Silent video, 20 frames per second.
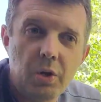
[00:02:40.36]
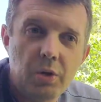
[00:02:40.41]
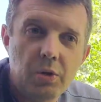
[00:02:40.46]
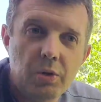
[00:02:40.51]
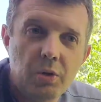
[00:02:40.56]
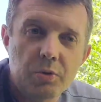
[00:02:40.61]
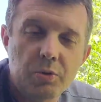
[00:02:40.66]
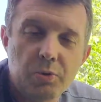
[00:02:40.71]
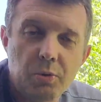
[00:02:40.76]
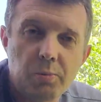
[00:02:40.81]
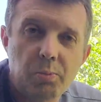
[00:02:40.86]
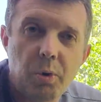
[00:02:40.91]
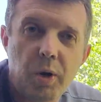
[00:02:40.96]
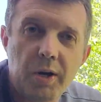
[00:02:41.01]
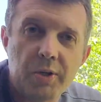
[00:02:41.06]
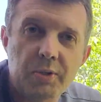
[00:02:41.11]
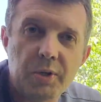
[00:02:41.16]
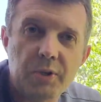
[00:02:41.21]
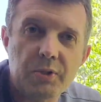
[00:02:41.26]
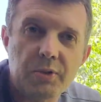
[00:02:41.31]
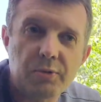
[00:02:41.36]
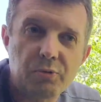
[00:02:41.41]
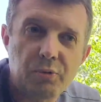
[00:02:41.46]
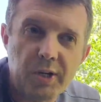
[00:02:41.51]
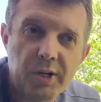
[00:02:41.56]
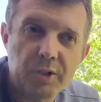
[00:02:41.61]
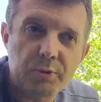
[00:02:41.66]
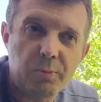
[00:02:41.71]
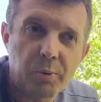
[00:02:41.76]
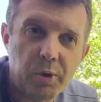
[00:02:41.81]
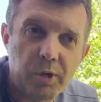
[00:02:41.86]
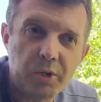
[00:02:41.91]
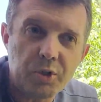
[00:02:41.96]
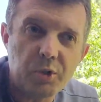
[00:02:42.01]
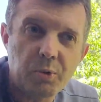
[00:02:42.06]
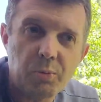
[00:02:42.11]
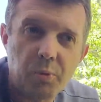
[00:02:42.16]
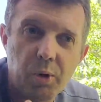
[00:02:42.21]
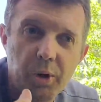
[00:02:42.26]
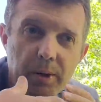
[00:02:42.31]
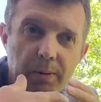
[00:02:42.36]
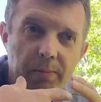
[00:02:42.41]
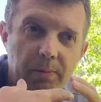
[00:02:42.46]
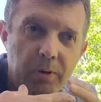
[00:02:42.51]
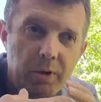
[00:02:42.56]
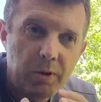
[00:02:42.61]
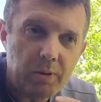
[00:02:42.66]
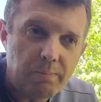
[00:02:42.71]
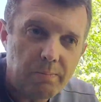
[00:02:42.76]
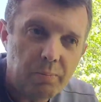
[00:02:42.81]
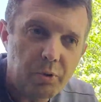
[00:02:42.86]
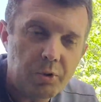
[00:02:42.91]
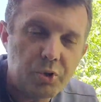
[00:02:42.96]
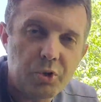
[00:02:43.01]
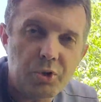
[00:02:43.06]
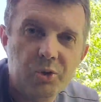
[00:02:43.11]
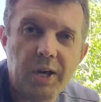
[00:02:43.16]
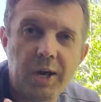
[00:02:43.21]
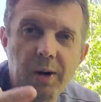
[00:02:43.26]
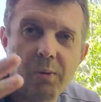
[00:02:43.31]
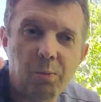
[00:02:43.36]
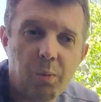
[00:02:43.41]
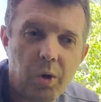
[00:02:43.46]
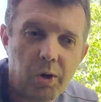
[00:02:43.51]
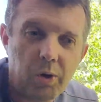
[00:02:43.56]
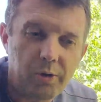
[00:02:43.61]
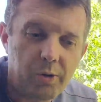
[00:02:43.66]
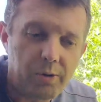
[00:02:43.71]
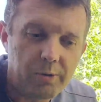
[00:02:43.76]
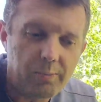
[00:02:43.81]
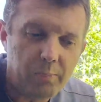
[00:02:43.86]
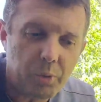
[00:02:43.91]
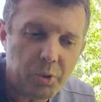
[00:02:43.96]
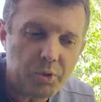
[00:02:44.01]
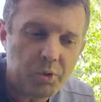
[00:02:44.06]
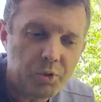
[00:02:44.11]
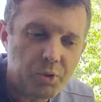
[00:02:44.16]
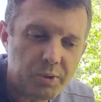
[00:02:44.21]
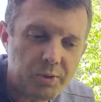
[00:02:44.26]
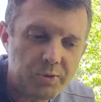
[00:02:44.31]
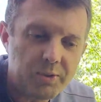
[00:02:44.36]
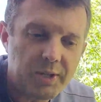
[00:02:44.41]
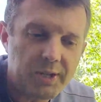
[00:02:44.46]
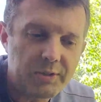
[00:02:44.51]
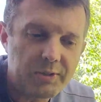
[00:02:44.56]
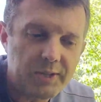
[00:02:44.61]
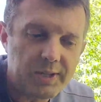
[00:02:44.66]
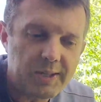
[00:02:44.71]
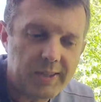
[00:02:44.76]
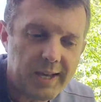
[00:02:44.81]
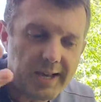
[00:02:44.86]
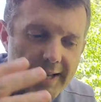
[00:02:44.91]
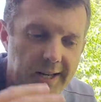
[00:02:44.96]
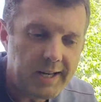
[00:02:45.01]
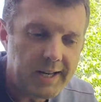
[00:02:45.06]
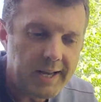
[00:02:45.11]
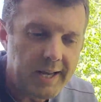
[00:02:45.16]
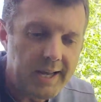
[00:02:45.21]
goes through a process of transpiration where it pushes out water and moisture and things like that.